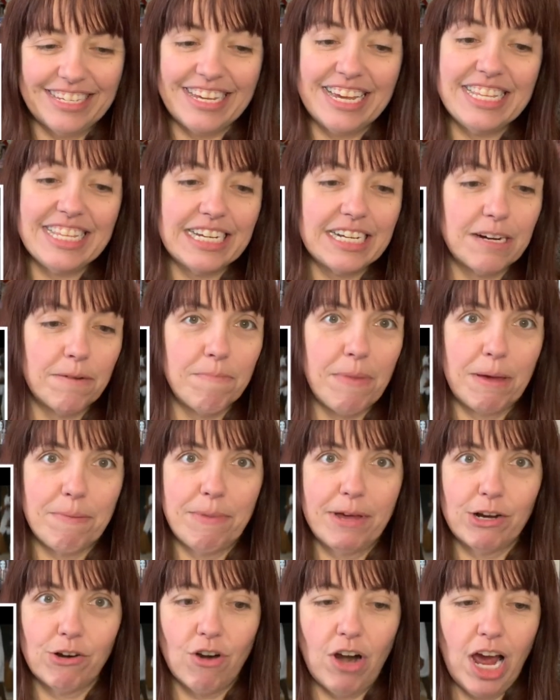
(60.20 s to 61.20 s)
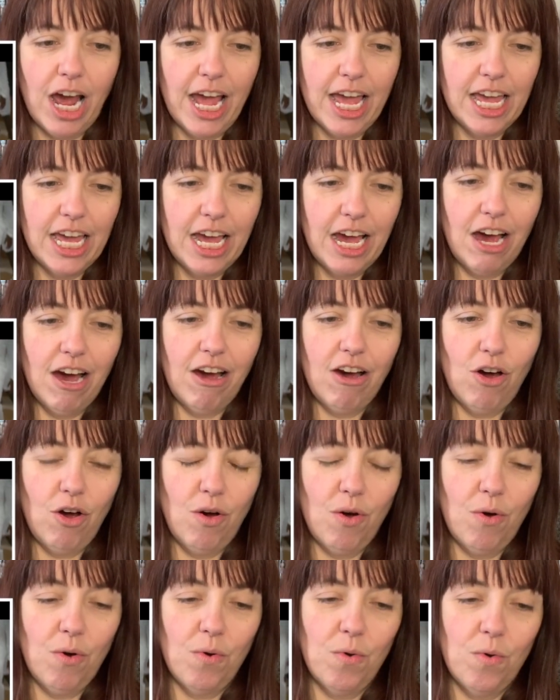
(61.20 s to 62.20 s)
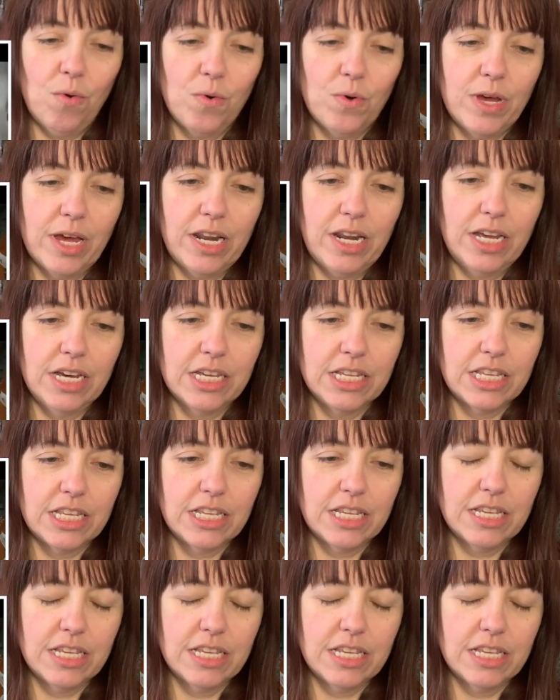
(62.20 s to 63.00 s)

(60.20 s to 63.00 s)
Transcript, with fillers: Is it gonna make me cry? Oh, it is.